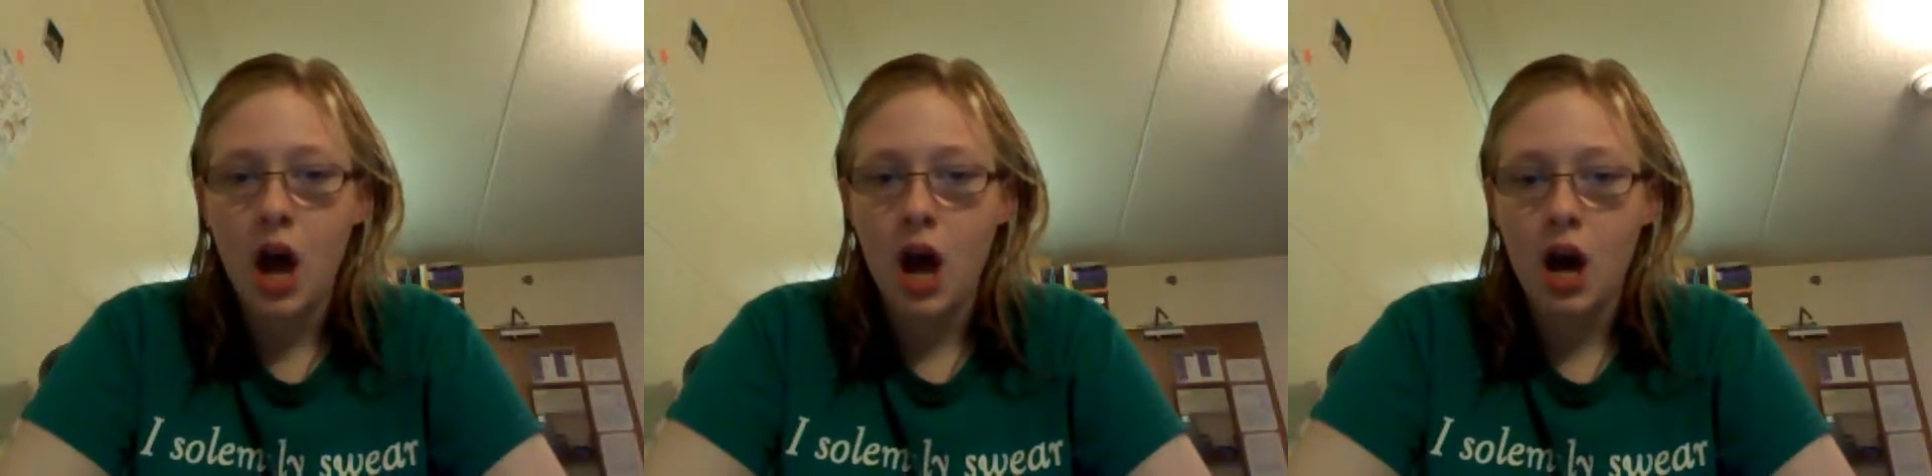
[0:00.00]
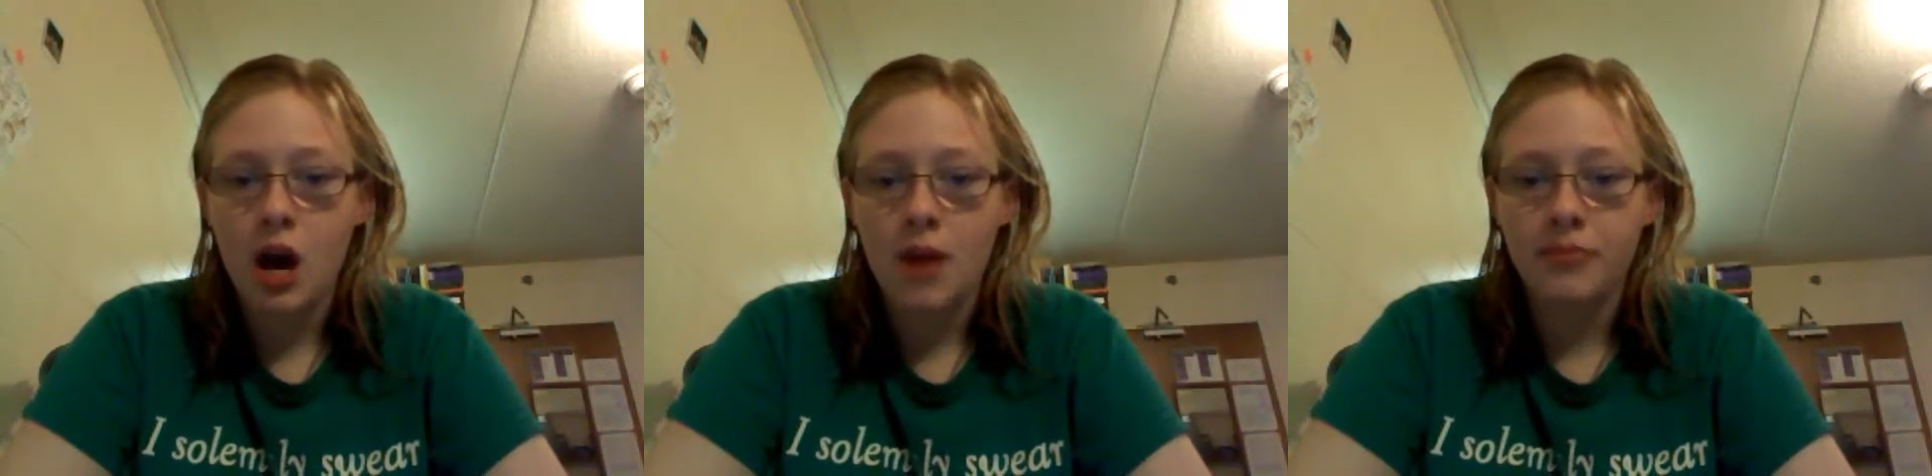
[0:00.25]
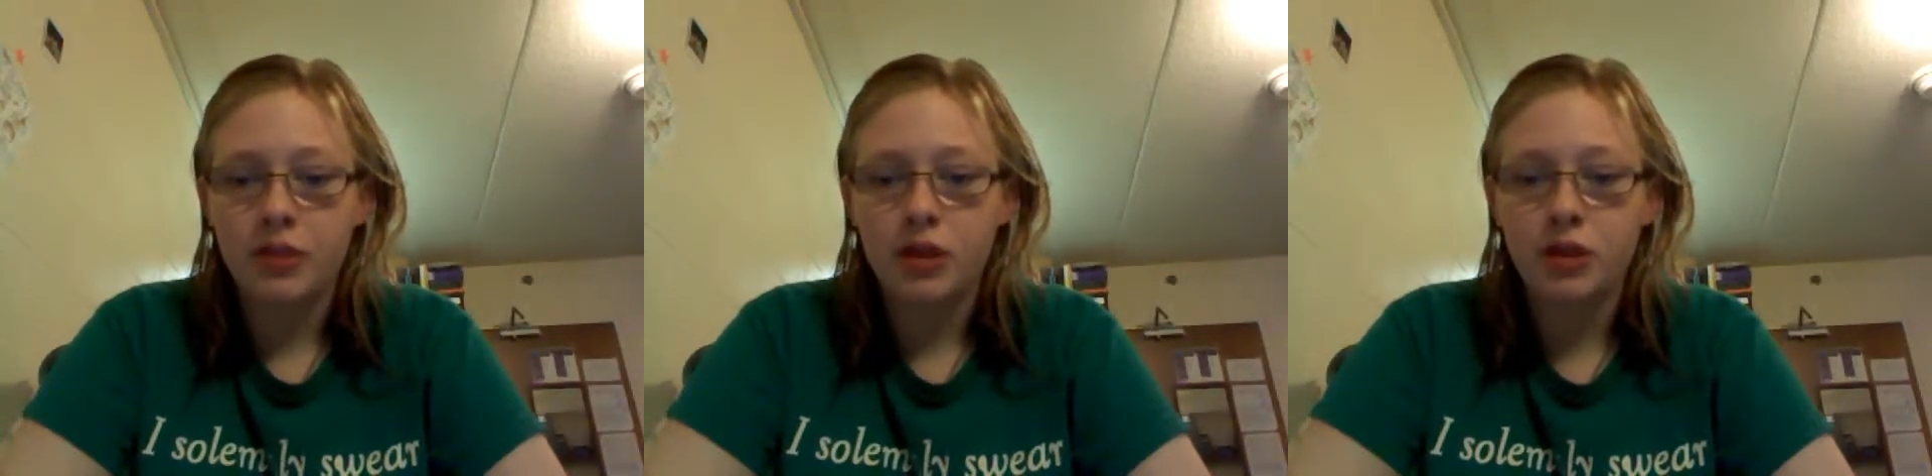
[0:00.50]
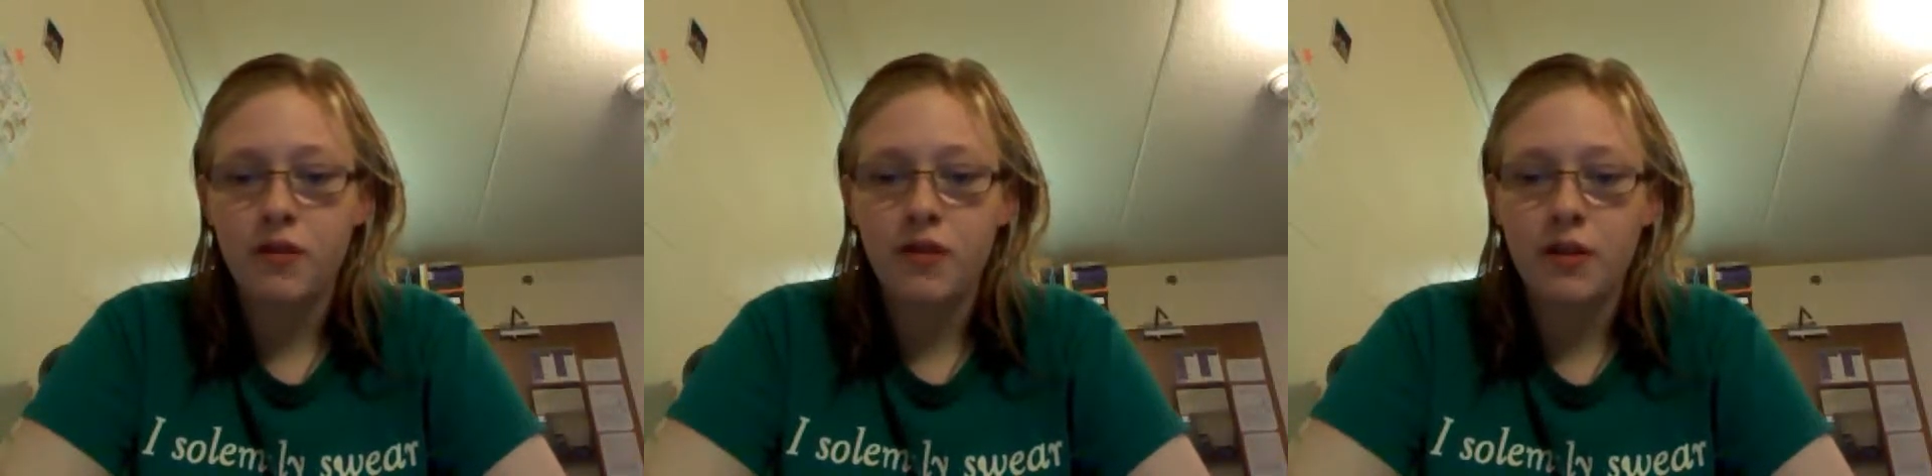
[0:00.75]

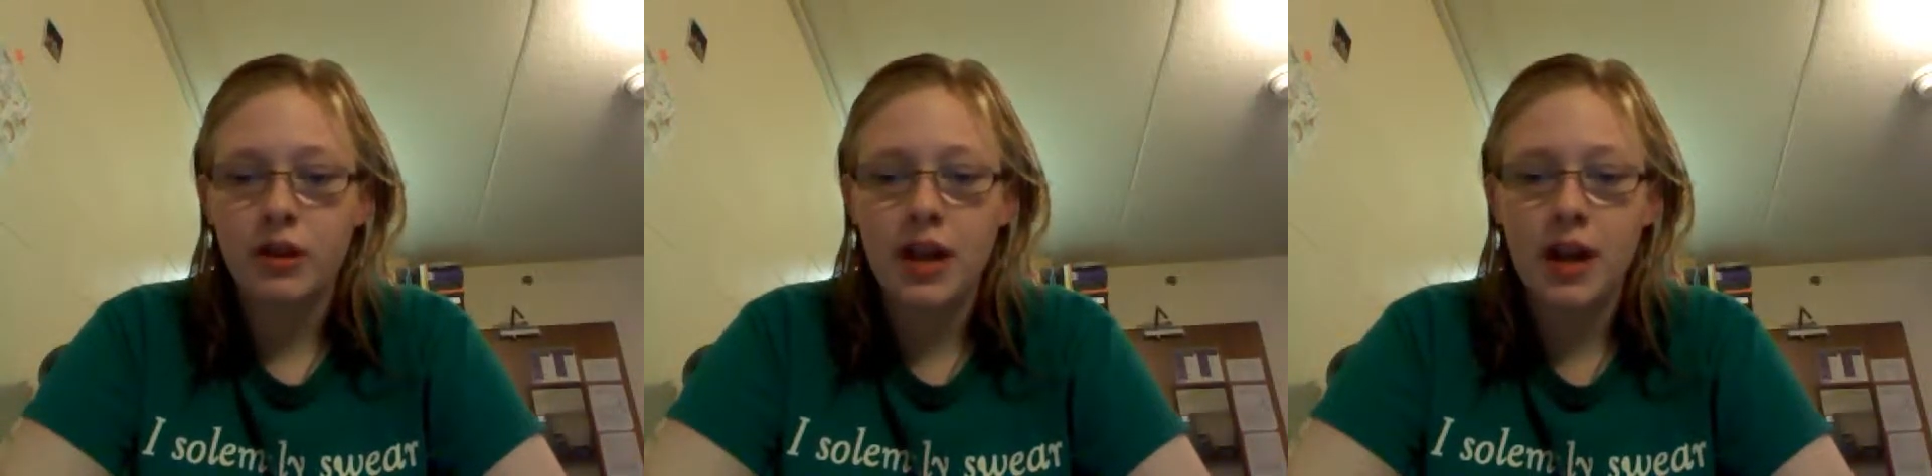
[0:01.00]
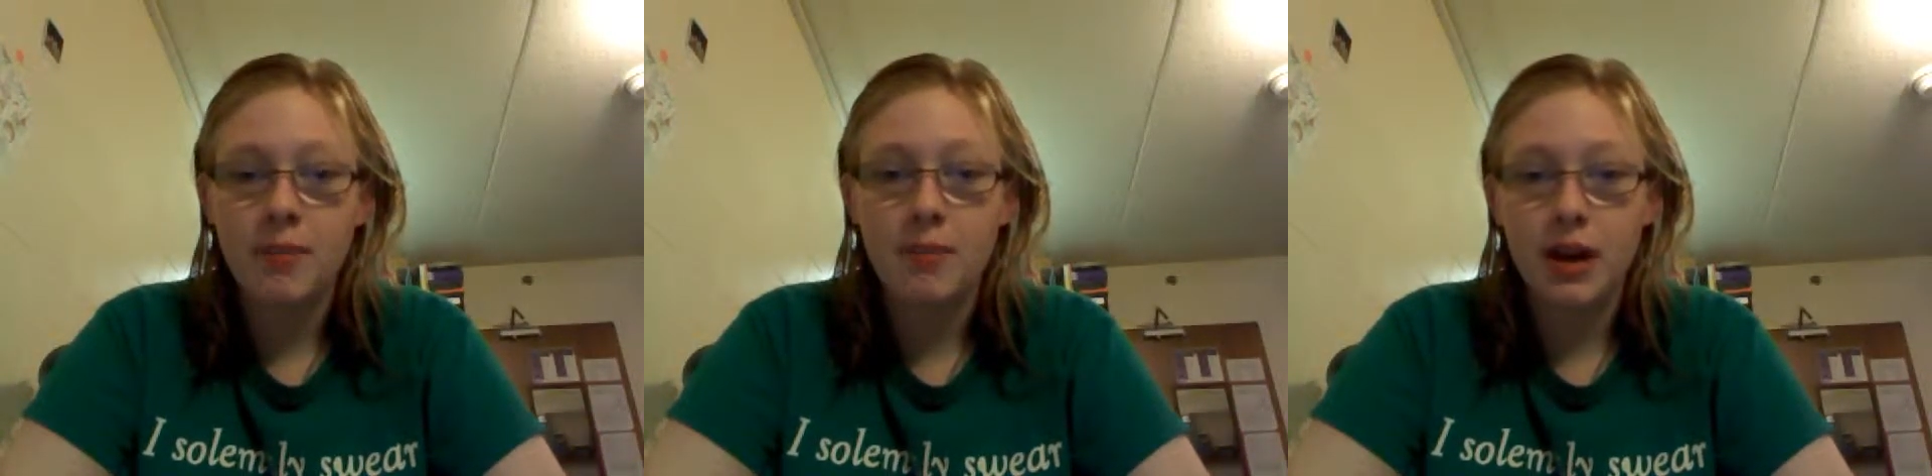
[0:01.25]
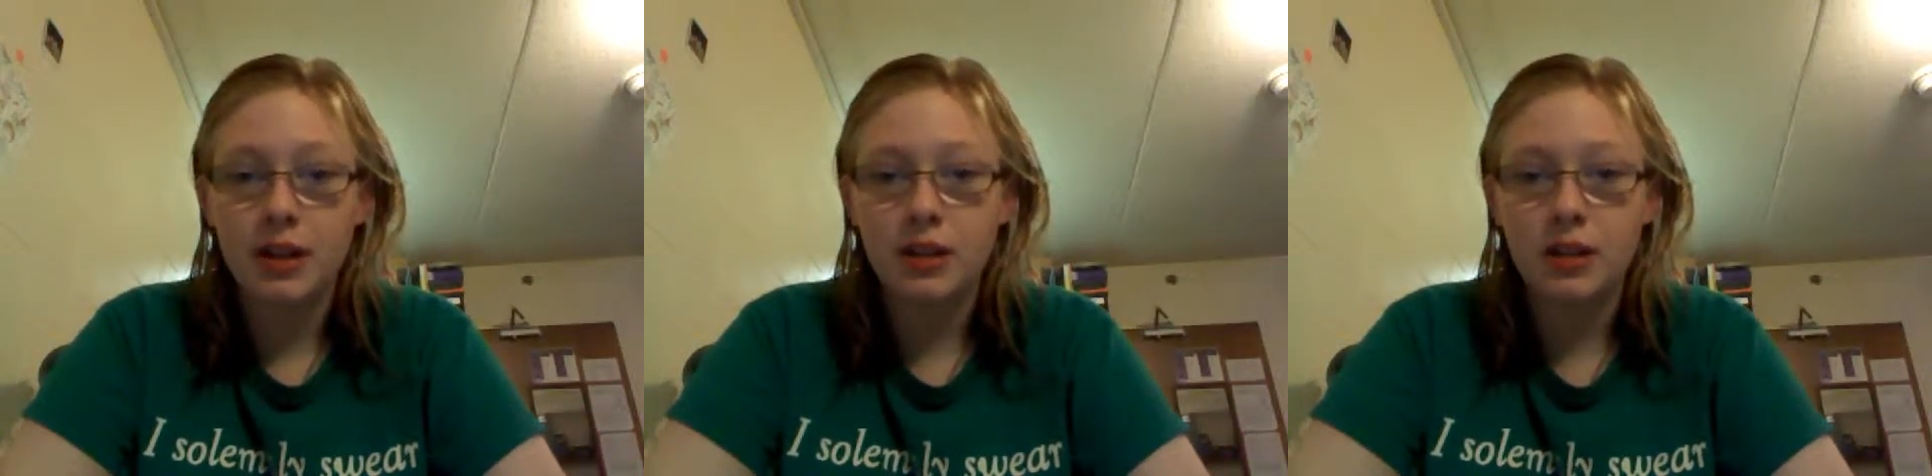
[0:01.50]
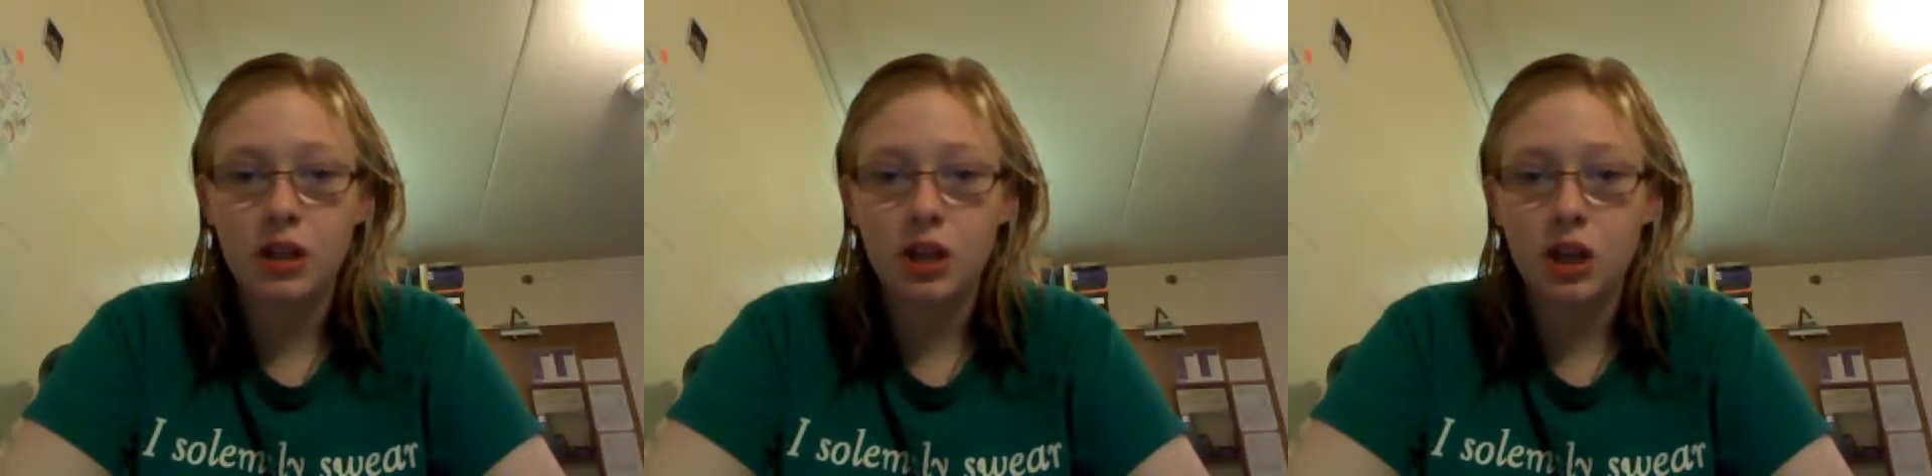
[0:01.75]
Took the 410 bus
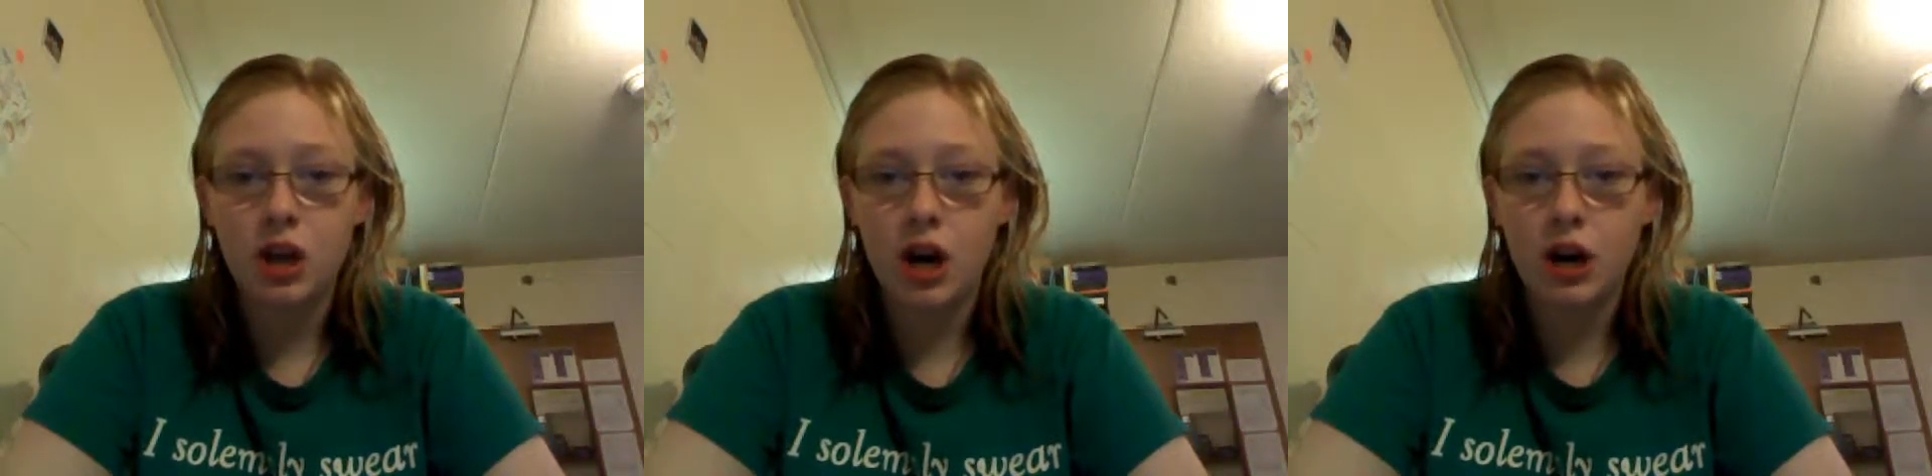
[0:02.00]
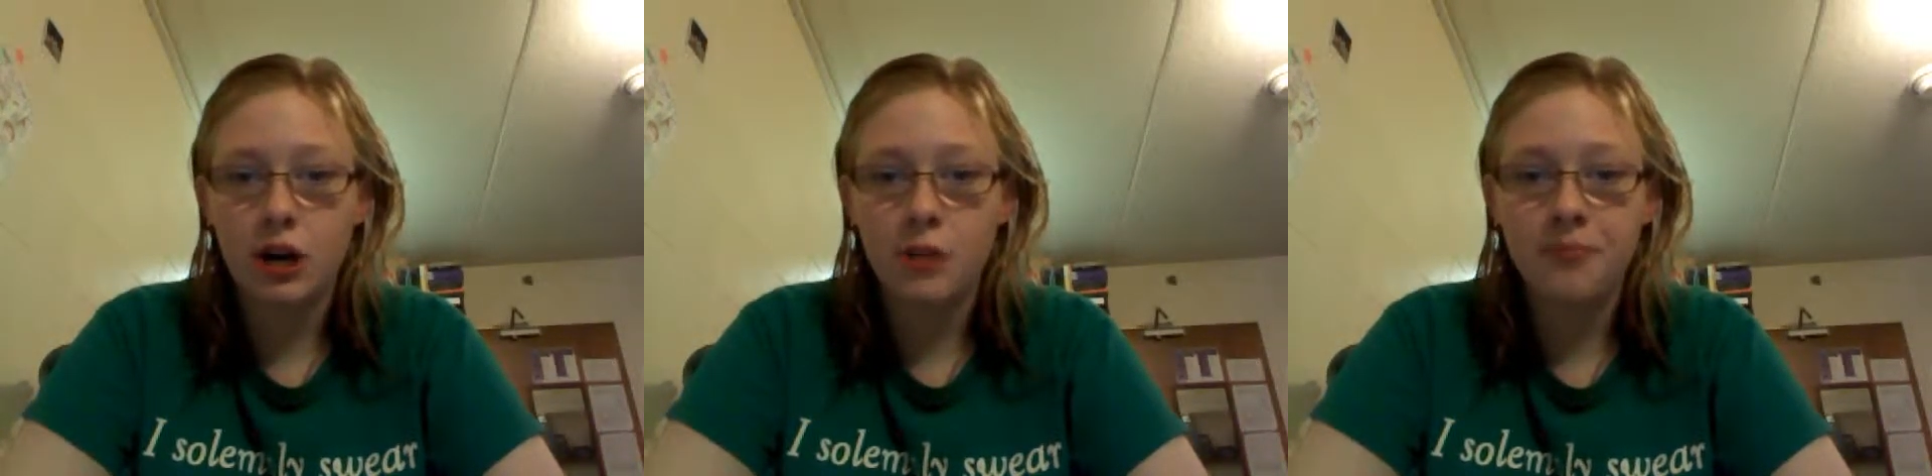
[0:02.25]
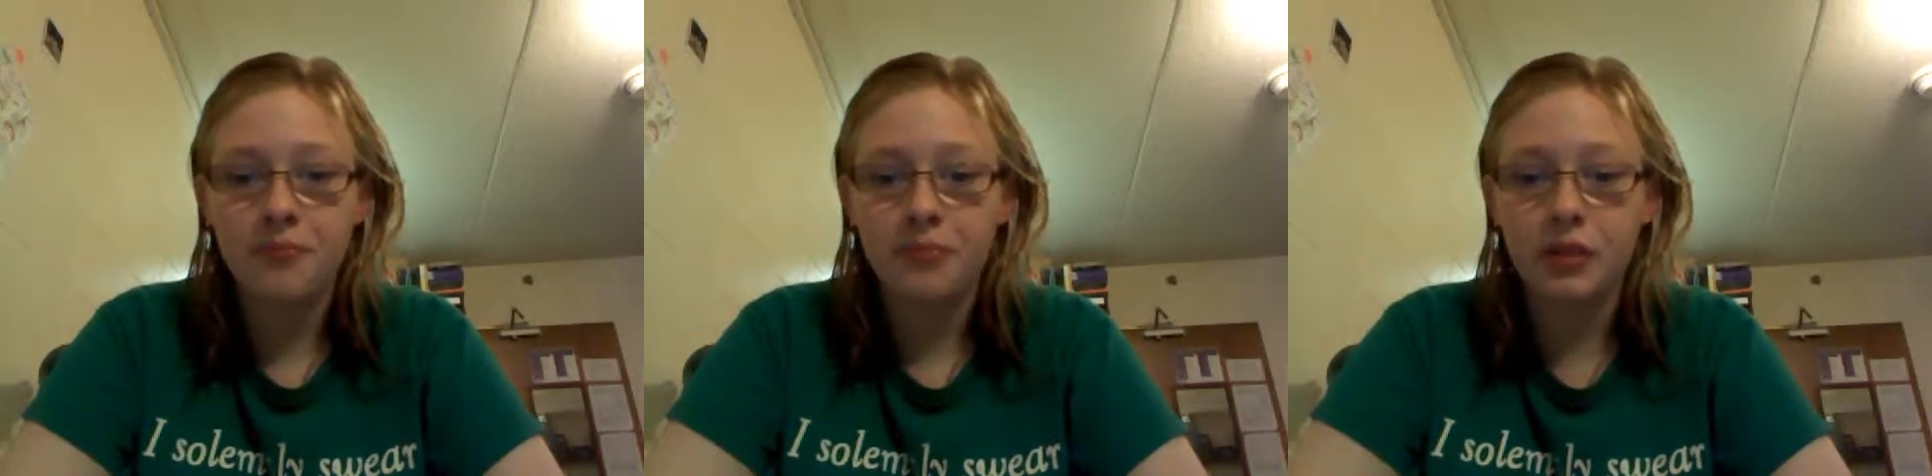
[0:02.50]
to Chicago.